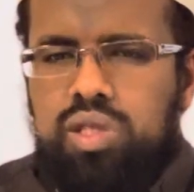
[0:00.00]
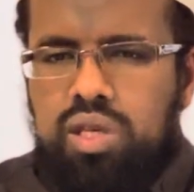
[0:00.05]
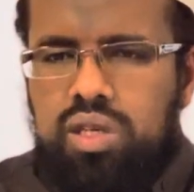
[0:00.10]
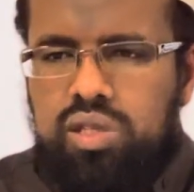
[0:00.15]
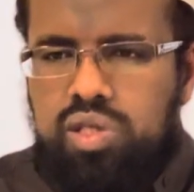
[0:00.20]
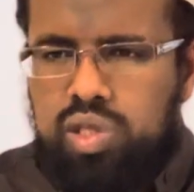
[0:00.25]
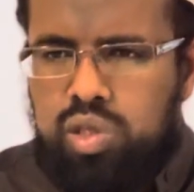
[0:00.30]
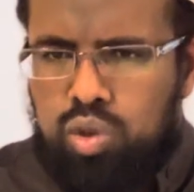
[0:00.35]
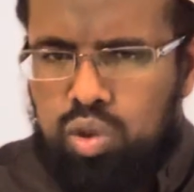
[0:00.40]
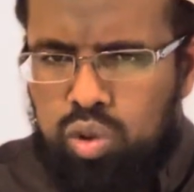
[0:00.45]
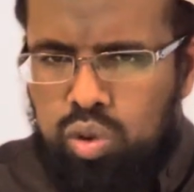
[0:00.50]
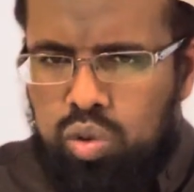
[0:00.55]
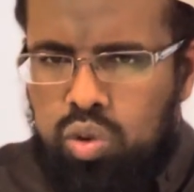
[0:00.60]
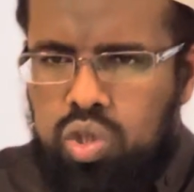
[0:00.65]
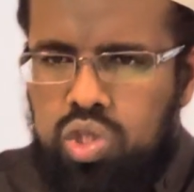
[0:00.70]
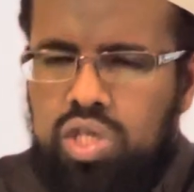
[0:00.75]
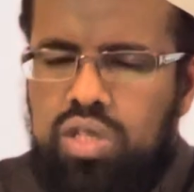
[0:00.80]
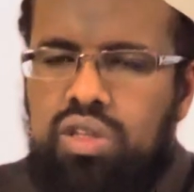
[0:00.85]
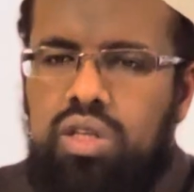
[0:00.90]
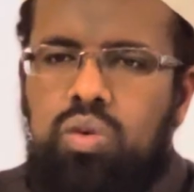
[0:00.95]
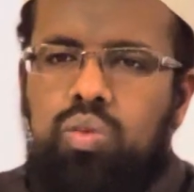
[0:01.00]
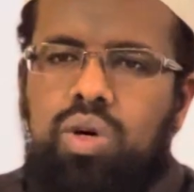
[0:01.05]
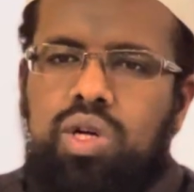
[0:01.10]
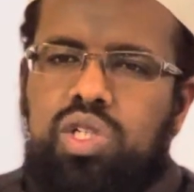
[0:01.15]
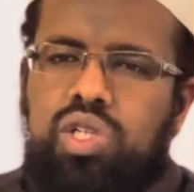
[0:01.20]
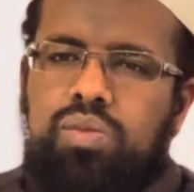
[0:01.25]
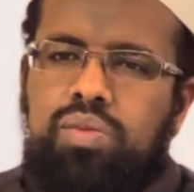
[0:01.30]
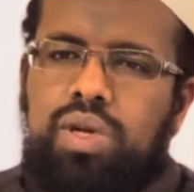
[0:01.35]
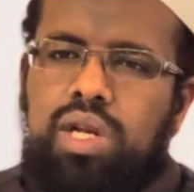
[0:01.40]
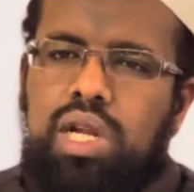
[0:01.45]
In seclusion, they
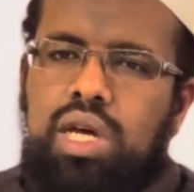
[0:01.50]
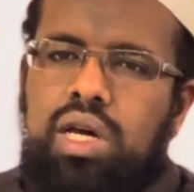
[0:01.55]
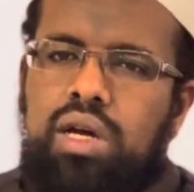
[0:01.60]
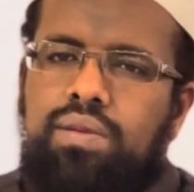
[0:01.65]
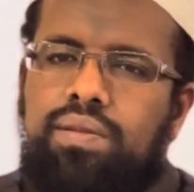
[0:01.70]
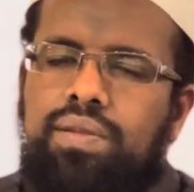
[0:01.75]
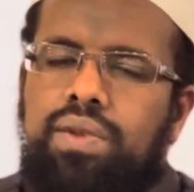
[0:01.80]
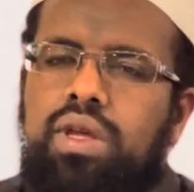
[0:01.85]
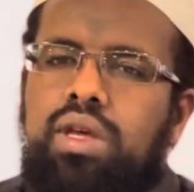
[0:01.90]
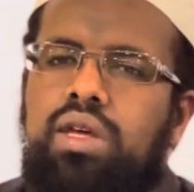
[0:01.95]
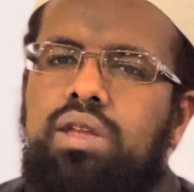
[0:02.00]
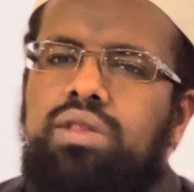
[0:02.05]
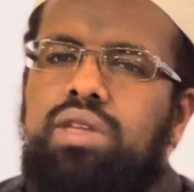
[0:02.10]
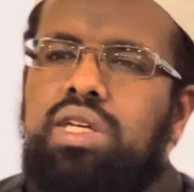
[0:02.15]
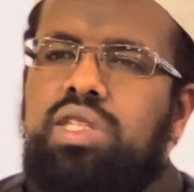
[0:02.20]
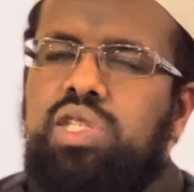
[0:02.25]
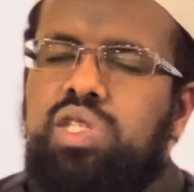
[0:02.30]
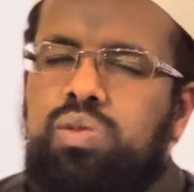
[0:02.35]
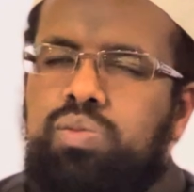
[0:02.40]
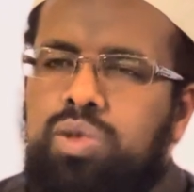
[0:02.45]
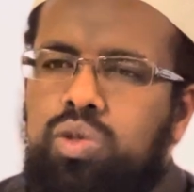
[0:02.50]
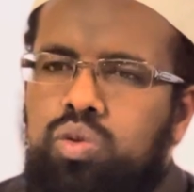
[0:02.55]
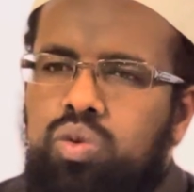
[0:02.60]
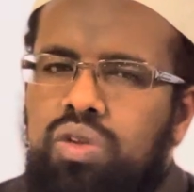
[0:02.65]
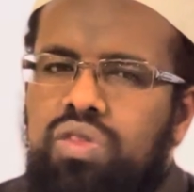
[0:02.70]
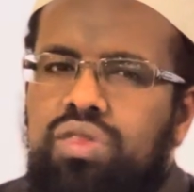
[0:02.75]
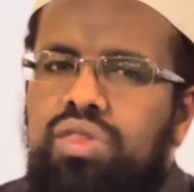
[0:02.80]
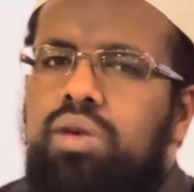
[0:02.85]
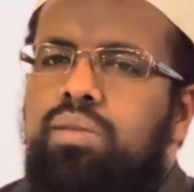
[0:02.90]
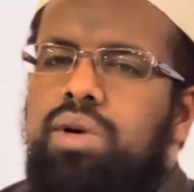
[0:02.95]
worship Allah. That is
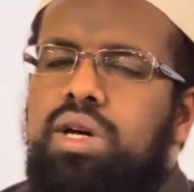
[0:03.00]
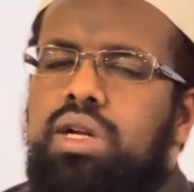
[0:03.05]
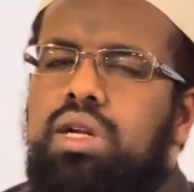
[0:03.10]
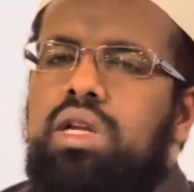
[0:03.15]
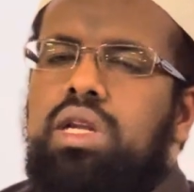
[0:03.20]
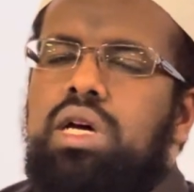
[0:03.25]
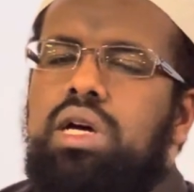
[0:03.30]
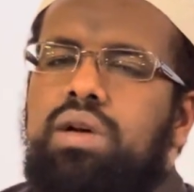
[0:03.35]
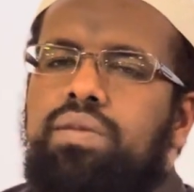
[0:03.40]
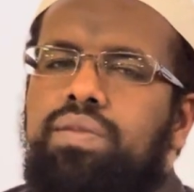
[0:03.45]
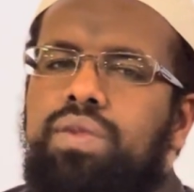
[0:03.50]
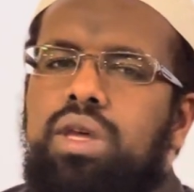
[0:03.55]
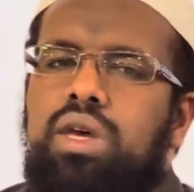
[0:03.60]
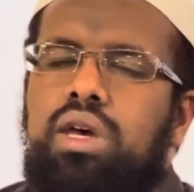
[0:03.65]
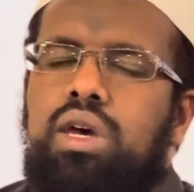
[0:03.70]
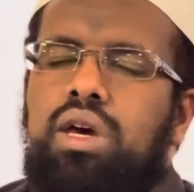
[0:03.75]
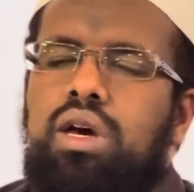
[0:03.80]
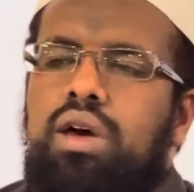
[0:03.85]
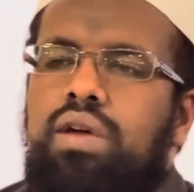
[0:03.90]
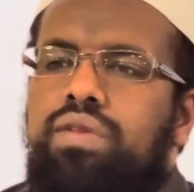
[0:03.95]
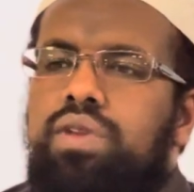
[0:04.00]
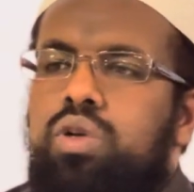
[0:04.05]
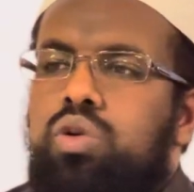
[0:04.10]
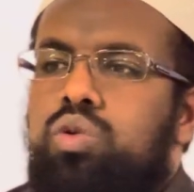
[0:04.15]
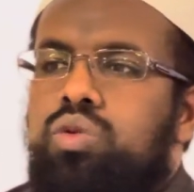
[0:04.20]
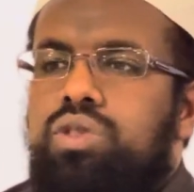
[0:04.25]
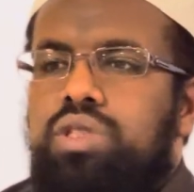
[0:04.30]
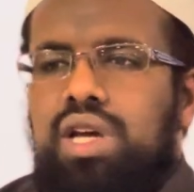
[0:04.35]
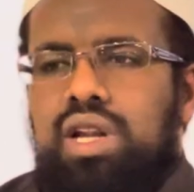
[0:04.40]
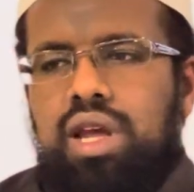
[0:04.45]
between them and Allah. And they
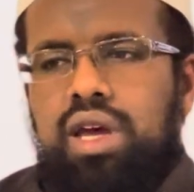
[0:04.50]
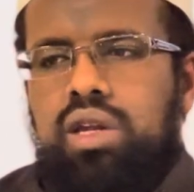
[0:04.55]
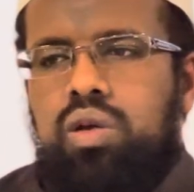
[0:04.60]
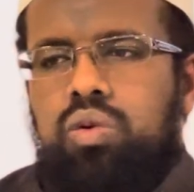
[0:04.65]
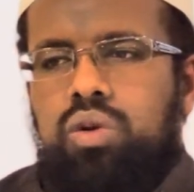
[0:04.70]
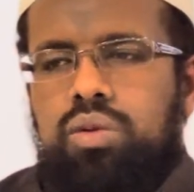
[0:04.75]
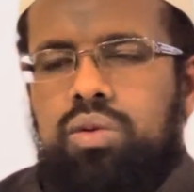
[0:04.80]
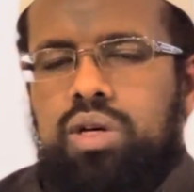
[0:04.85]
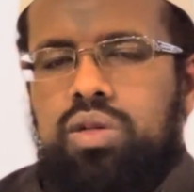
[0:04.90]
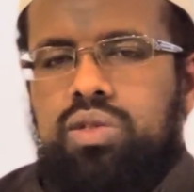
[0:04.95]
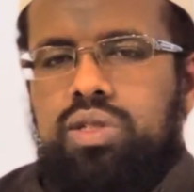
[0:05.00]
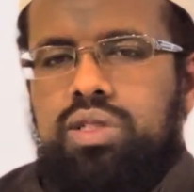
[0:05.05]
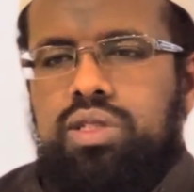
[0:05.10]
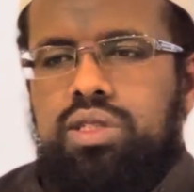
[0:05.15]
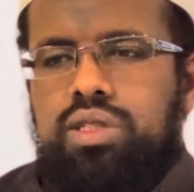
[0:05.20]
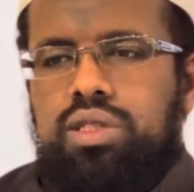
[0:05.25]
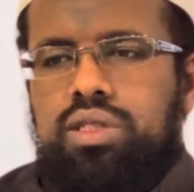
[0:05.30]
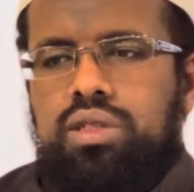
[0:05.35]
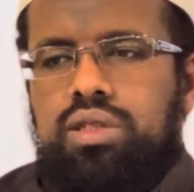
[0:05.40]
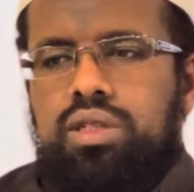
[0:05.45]
don't tell anyone about it.